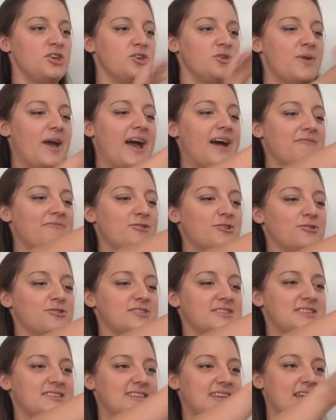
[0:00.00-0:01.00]
You have
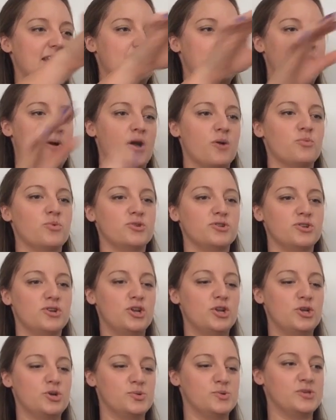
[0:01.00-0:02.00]
lost it, but I
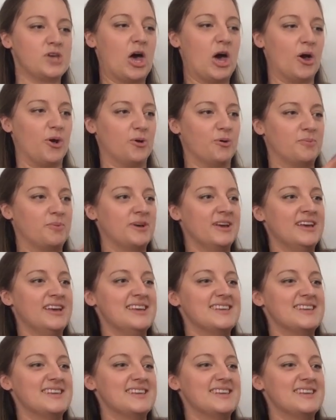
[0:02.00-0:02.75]
wouldn't lose hope.